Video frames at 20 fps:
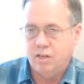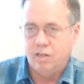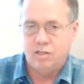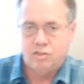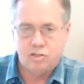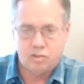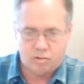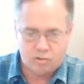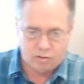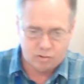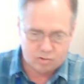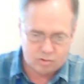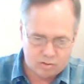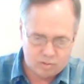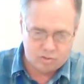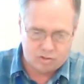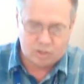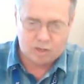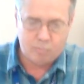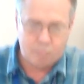Just
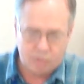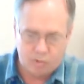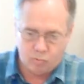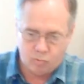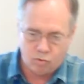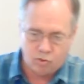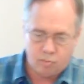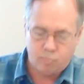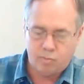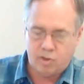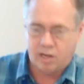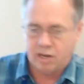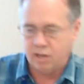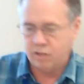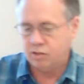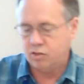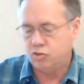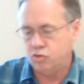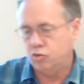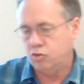type in the word math
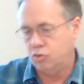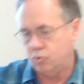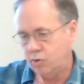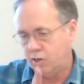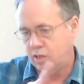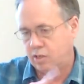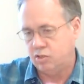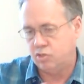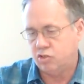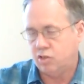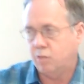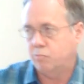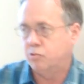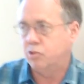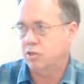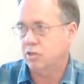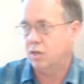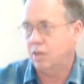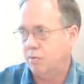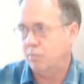because you can do any
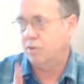subject.